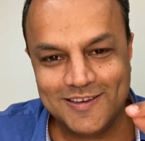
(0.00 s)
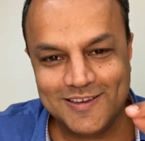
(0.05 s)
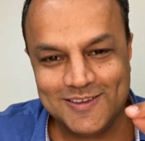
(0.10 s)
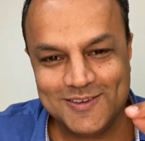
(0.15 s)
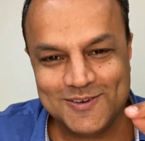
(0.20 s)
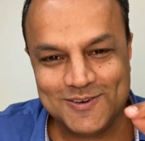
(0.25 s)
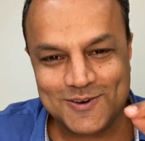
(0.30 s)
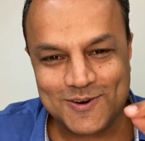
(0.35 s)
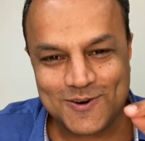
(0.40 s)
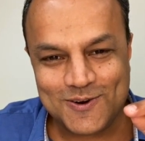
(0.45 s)

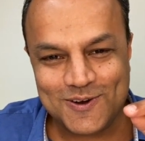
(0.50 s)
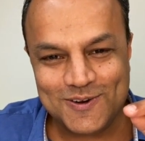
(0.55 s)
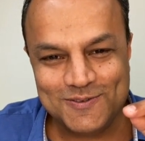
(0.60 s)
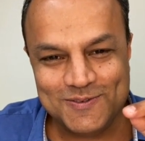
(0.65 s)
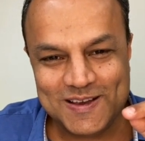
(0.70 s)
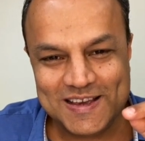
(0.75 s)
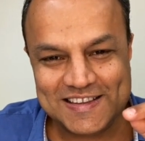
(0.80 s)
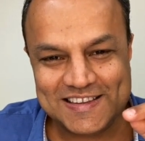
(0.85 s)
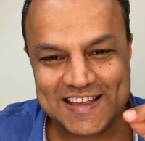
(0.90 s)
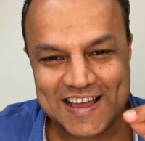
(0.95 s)
You're
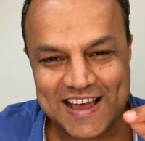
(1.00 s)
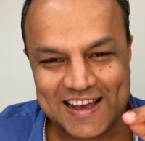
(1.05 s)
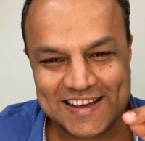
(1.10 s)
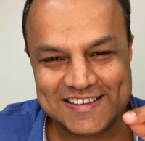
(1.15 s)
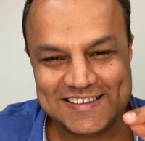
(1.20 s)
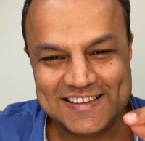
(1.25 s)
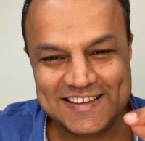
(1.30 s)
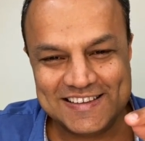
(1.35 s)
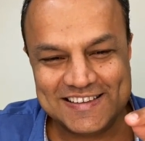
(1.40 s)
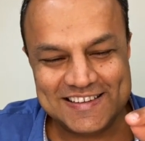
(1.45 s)
always
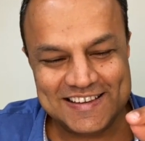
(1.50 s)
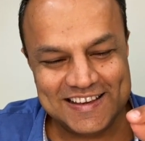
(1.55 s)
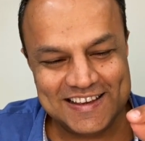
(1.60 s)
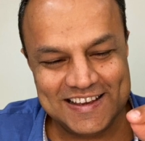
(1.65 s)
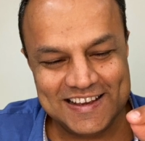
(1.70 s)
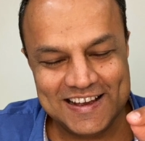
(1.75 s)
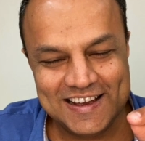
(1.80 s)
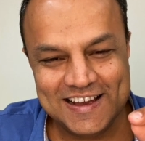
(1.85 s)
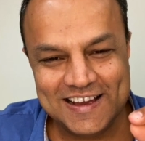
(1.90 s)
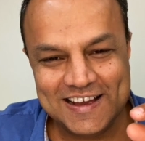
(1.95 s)

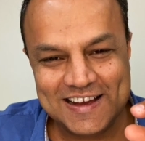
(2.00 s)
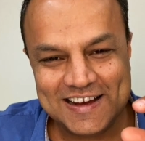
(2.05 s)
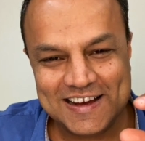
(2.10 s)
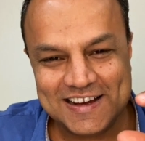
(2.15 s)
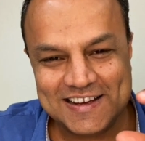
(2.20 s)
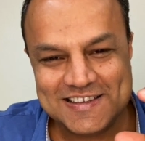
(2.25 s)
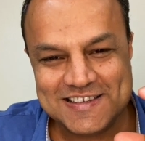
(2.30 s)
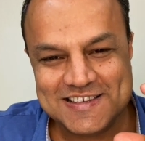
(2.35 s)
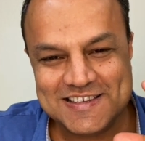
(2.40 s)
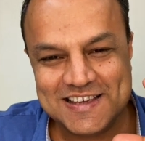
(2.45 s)
accessing
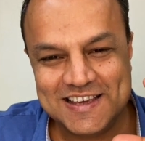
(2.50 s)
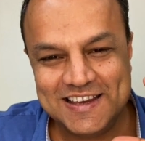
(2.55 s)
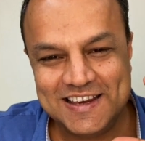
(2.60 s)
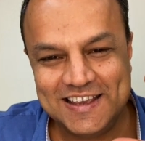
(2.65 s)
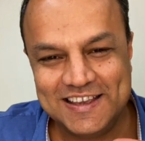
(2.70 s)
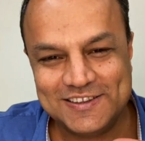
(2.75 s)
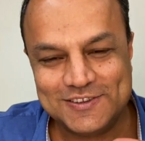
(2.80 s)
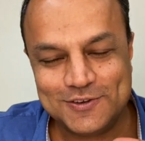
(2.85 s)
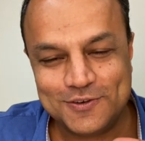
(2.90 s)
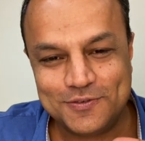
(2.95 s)
a
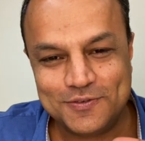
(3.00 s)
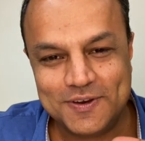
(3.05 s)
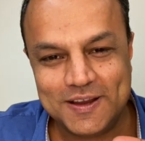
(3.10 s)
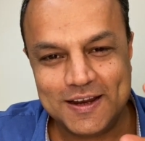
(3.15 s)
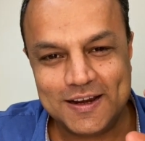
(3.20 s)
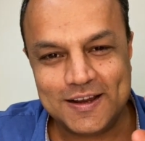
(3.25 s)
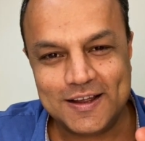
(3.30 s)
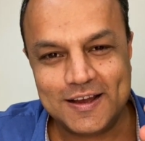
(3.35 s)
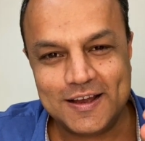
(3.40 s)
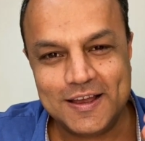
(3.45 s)
series of
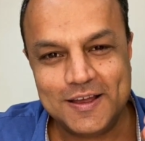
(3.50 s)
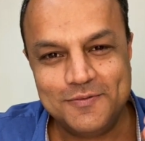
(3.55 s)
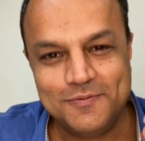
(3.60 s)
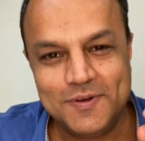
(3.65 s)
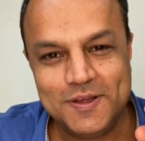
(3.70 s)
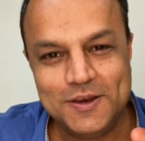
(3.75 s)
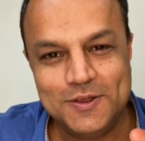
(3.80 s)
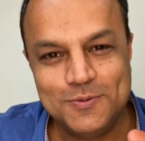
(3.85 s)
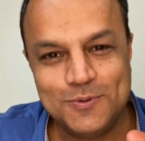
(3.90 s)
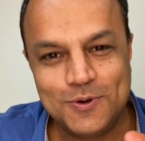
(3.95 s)
data. And
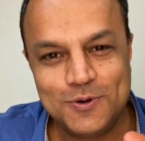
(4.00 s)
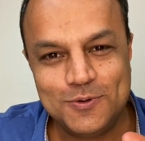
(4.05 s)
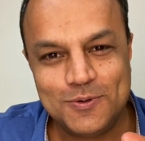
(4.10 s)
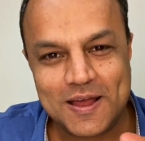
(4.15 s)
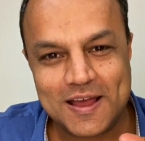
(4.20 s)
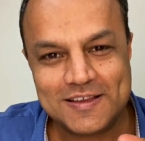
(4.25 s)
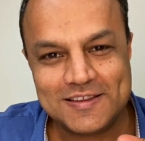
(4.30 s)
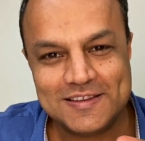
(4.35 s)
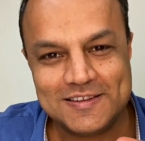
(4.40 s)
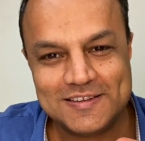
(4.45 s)
when you want to
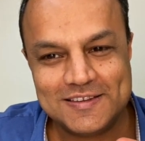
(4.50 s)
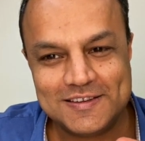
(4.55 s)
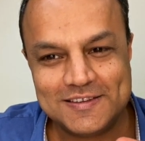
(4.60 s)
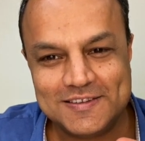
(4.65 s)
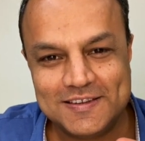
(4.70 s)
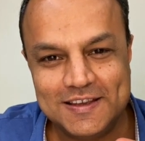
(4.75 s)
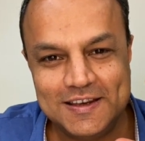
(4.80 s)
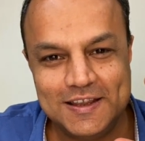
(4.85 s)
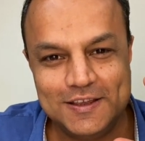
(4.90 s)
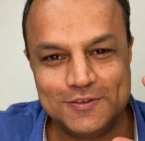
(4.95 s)
access a
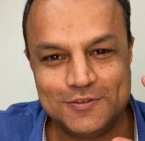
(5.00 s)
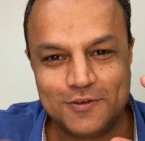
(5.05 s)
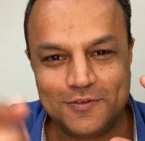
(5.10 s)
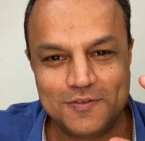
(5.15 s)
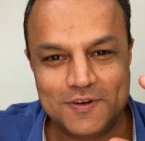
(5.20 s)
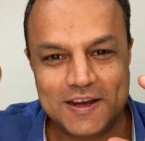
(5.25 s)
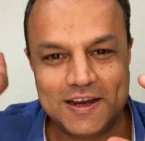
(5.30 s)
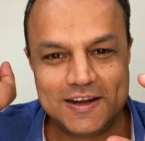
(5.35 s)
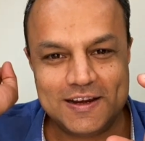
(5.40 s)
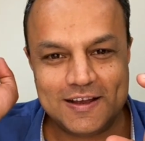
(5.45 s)
series
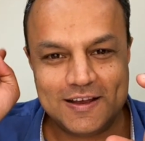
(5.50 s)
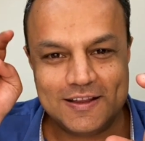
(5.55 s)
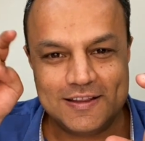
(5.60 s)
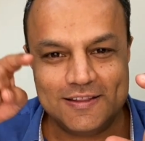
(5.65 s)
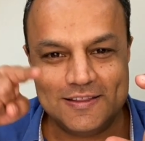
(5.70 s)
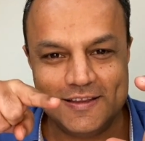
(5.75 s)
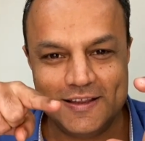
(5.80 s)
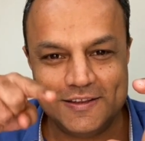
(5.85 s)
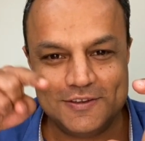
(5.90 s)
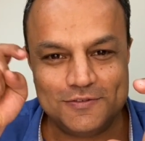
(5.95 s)
of
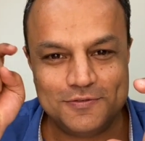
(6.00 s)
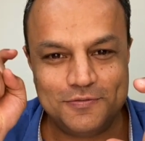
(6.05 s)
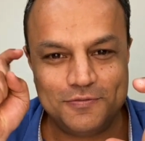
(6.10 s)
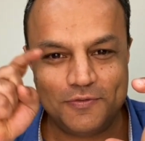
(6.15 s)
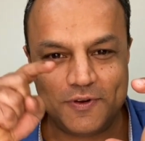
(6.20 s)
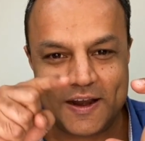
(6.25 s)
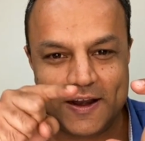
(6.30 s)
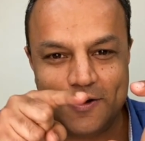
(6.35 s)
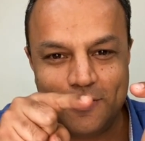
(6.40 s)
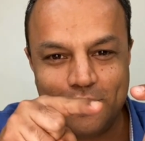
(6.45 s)
data, this
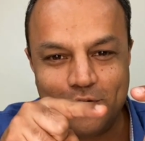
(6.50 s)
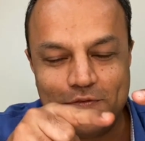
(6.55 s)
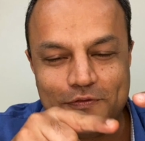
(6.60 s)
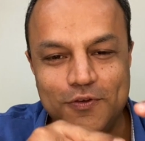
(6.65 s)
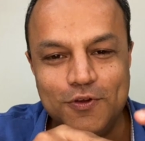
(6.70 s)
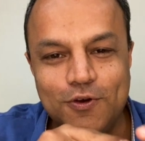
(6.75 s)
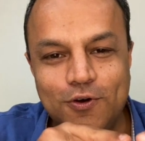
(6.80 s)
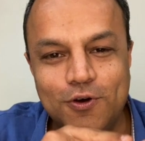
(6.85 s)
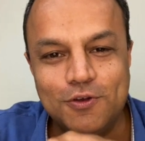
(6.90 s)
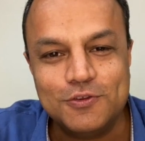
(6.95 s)
friend
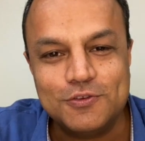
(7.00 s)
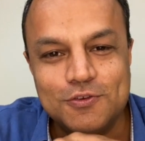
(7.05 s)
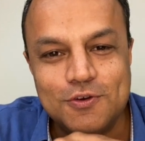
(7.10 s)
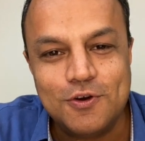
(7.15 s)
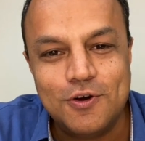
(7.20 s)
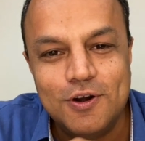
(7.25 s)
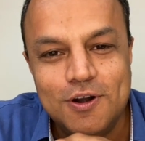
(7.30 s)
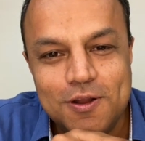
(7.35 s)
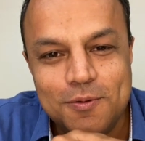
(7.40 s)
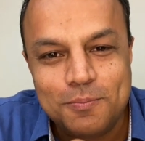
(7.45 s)
of yours
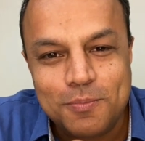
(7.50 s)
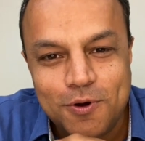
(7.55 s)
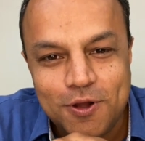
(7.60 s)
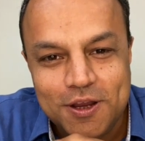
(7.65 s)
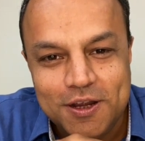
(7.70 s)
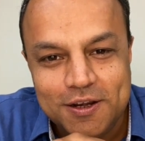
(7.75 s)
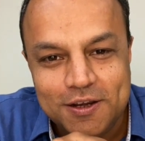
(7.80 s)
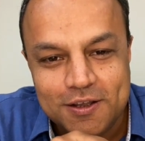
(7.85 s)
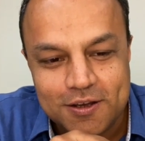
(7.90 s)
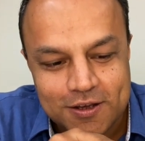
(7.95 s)
called a
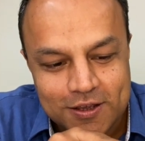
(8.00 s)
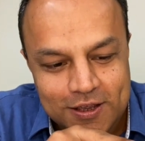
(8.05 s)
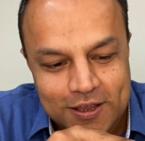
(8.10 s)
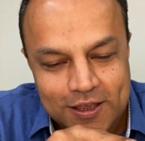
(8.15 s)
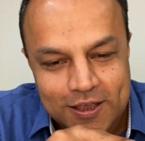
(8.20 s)
pointer